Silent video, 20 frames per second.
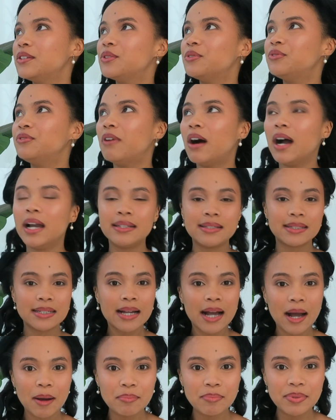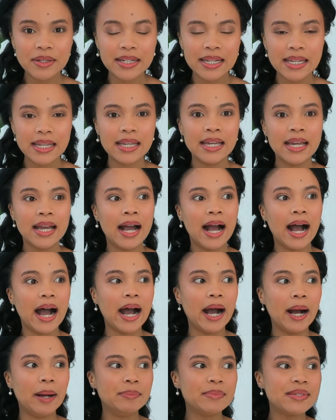to find a company,
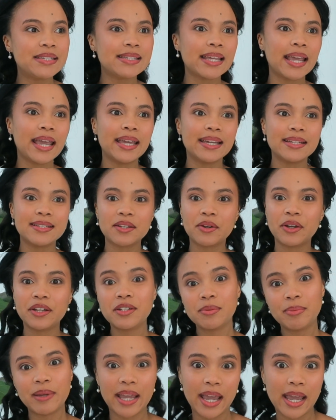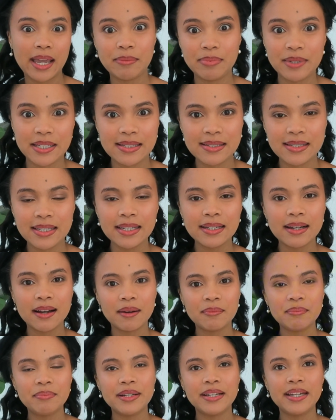say it's going to be ABC
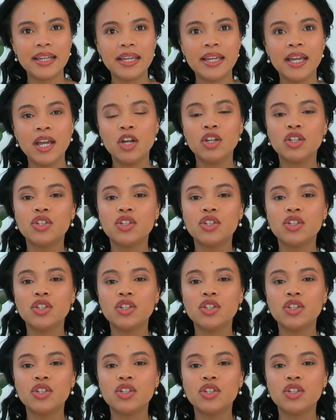company,